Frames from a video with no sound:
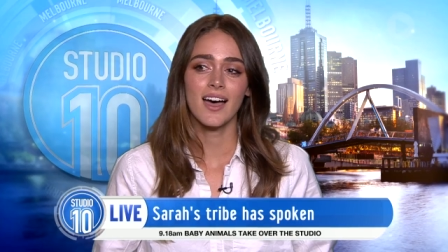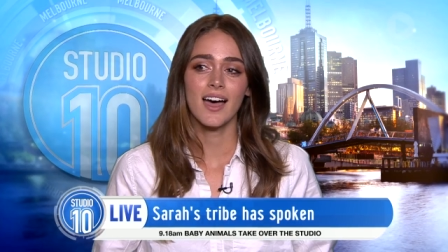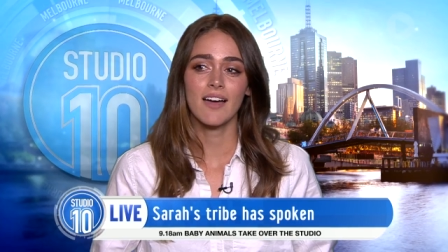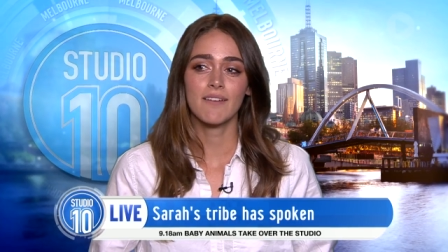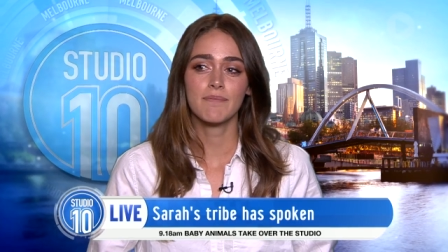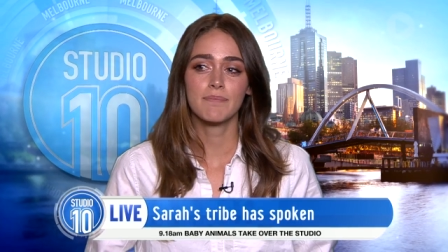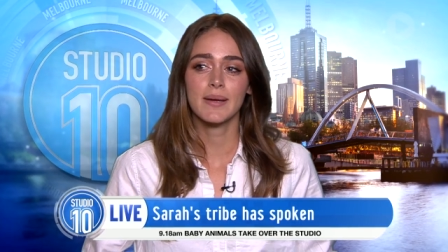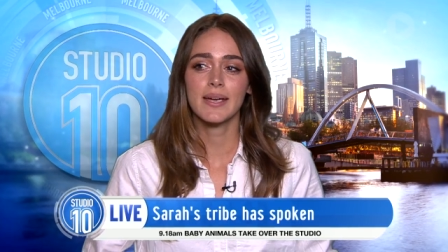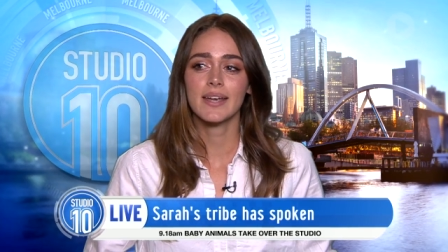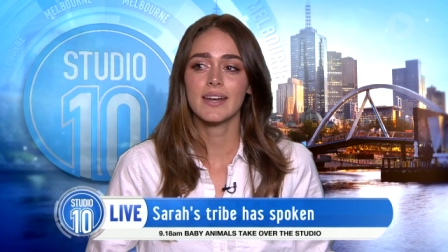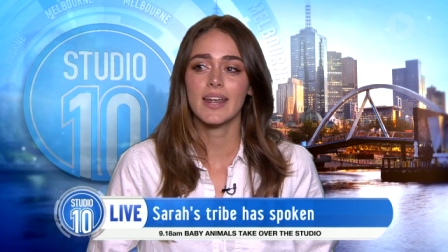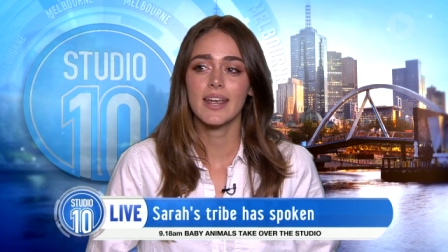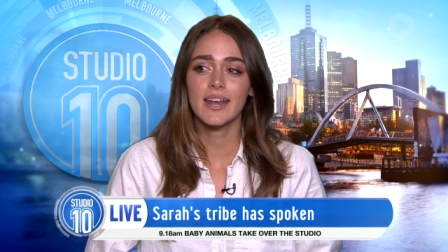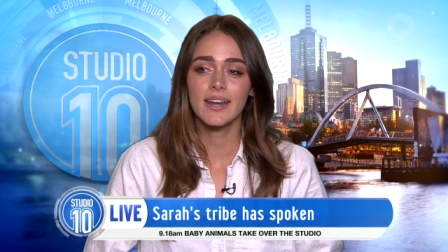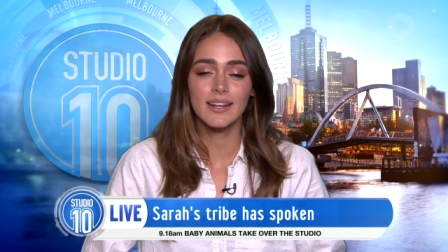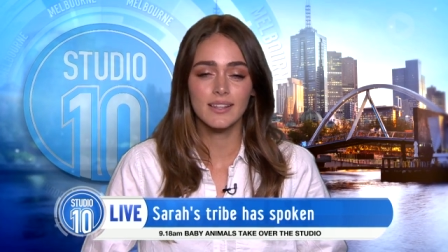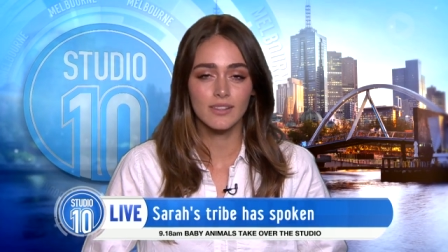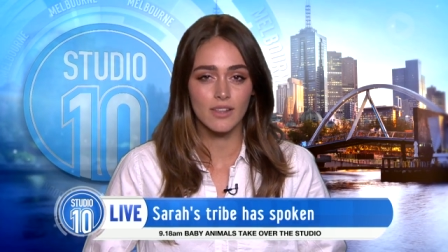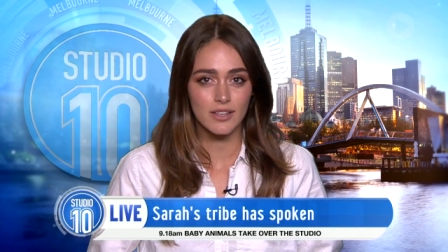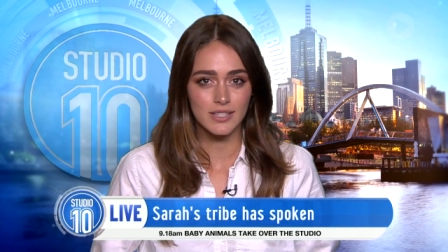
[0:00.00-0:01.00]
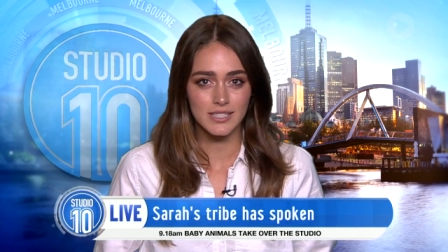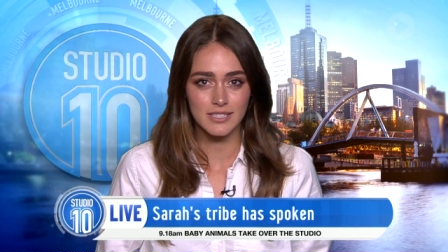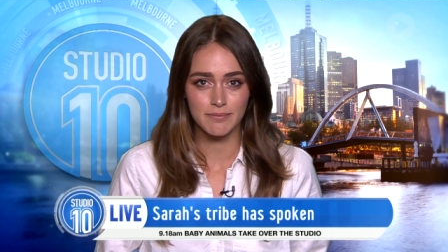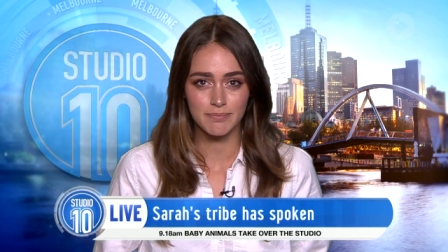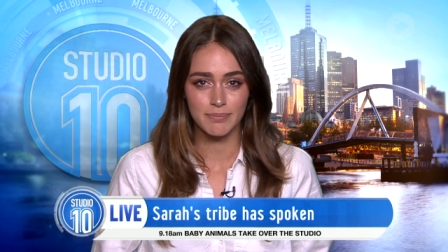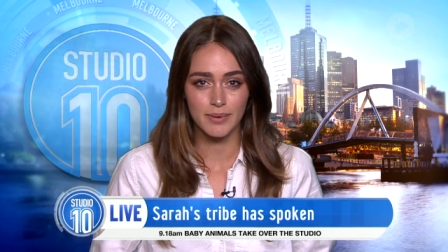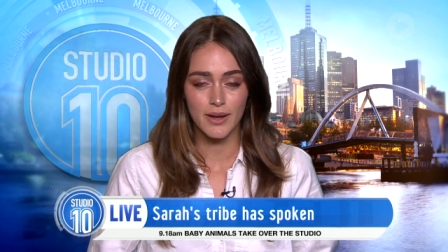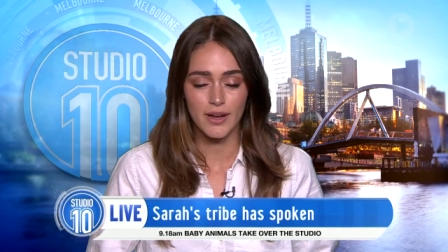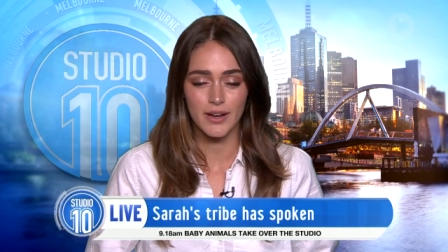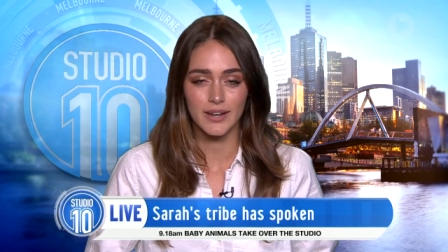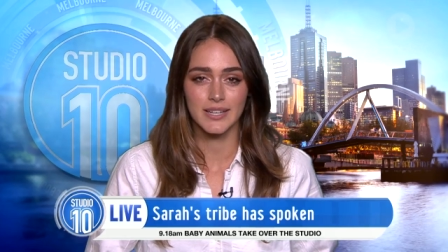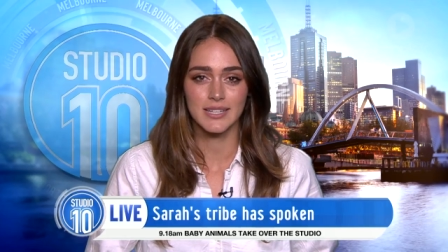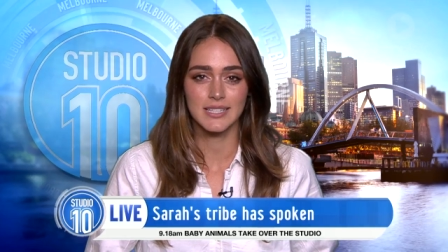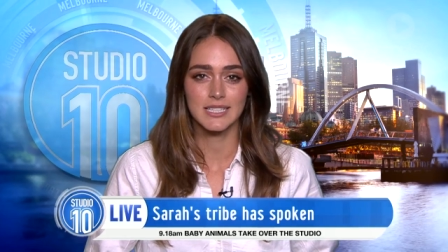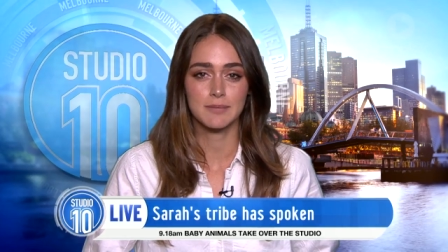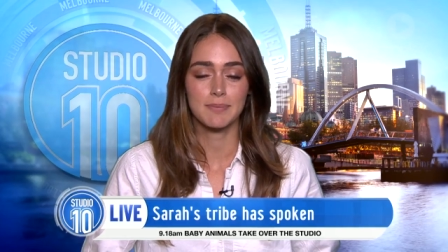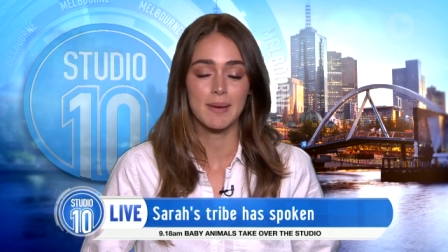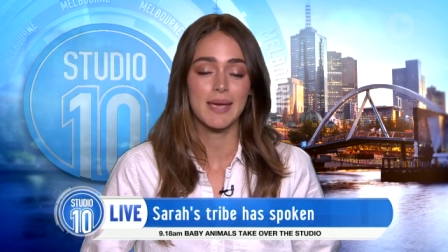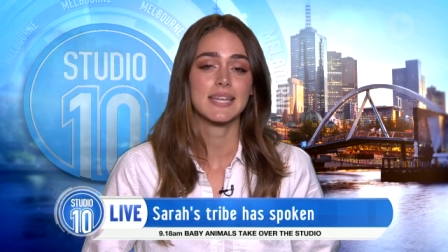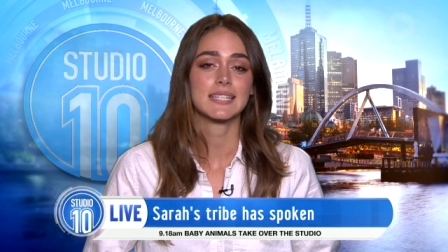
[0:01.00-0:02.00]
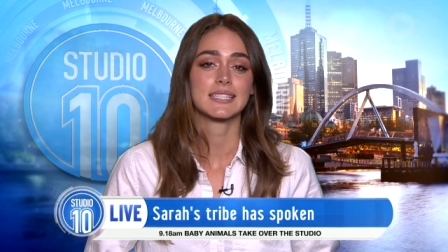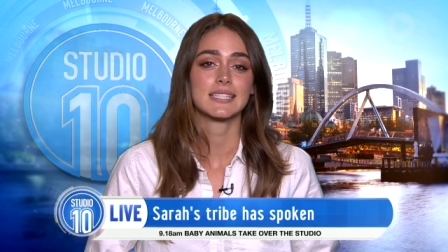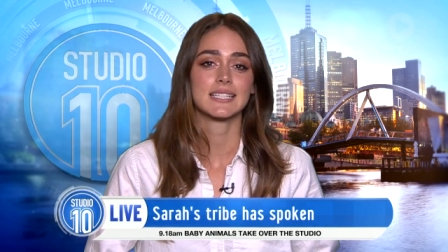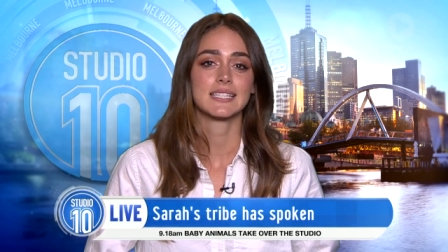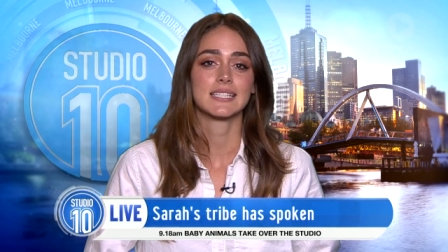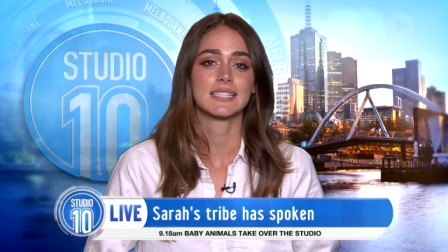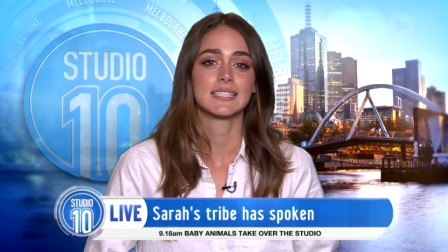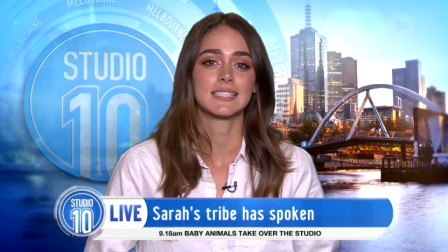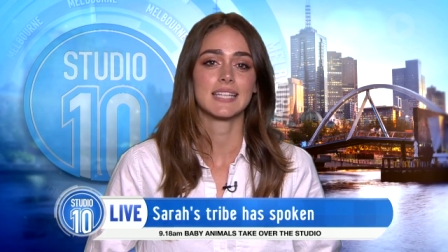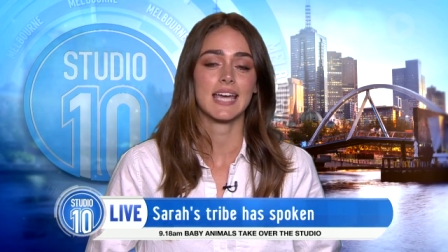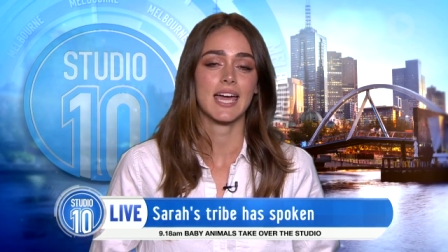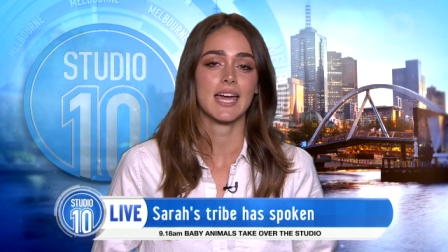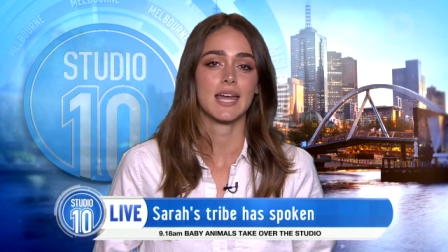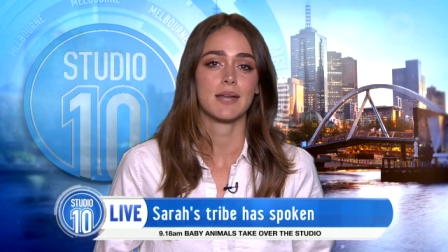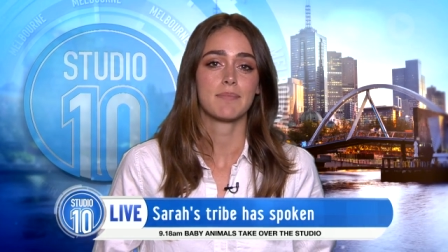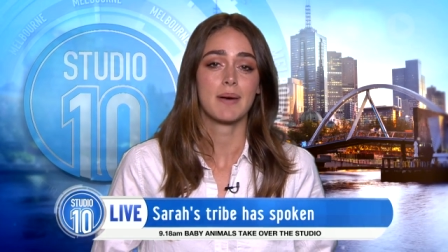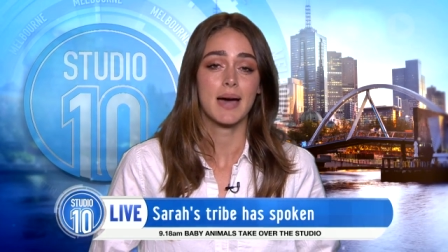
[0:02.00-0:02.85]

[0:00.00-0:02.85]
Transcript: I've been eating lots of burgers, pizzas, and